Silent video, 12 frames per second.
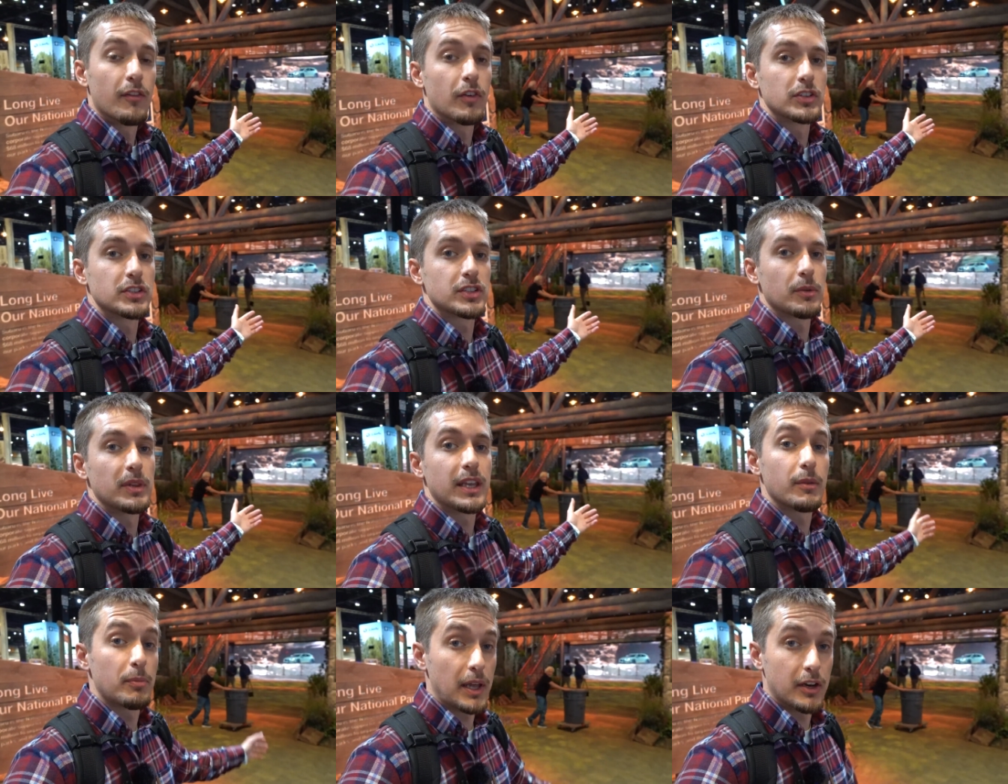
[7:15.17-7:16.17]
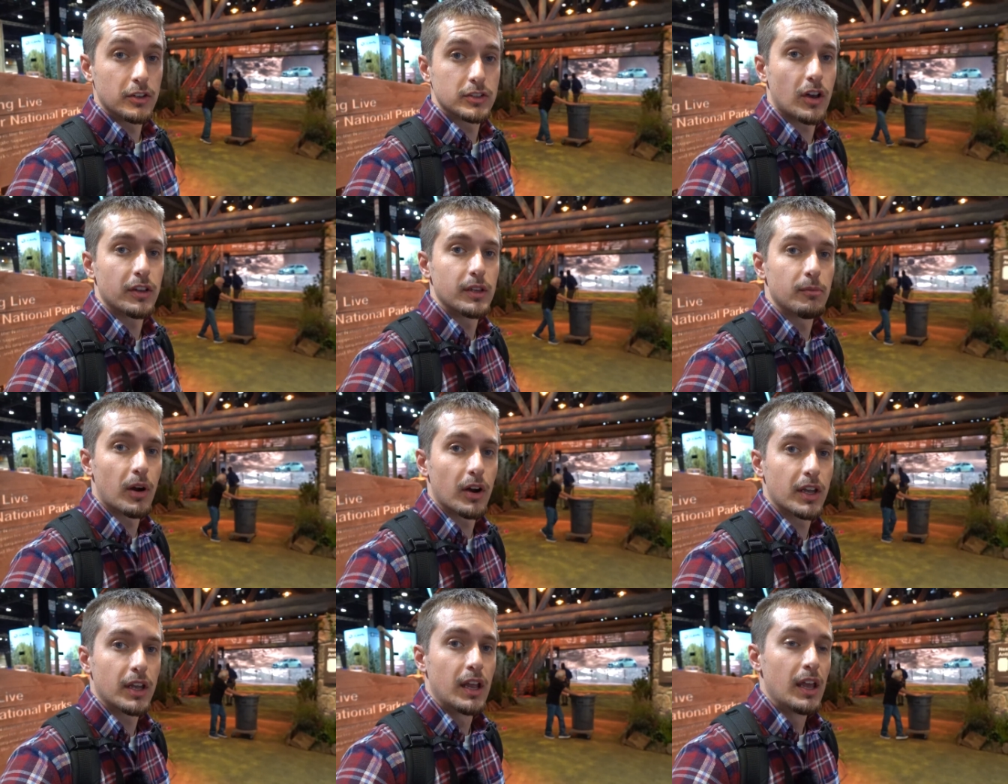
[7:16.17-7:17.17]
versus some of the competitors on the
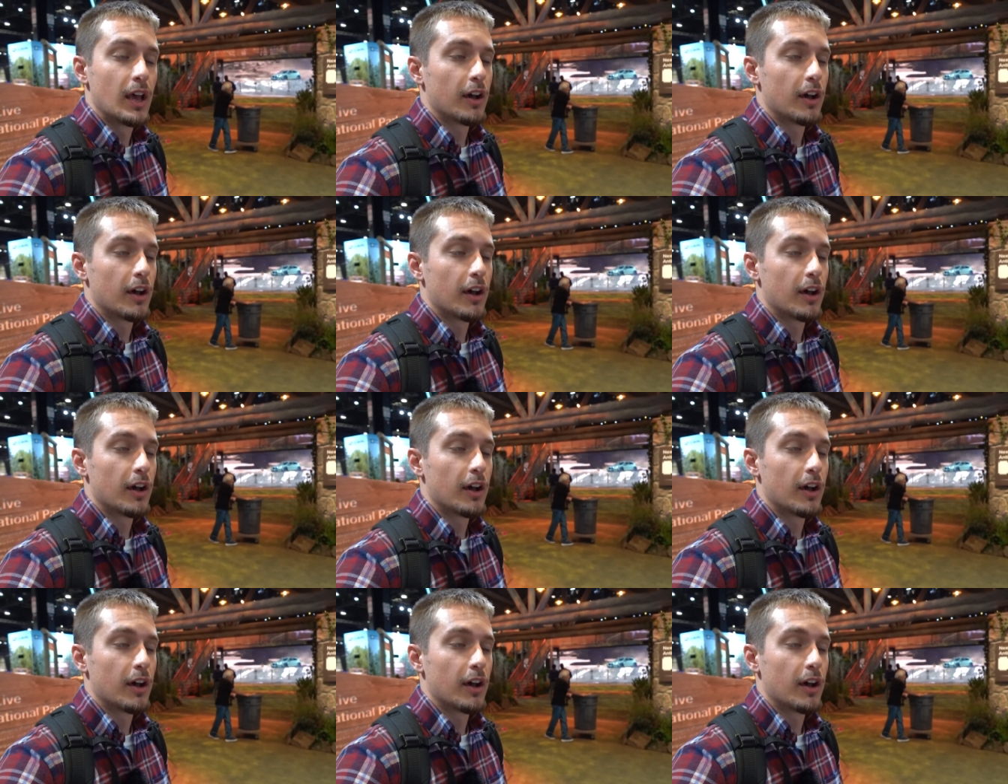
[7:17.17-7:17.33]
market.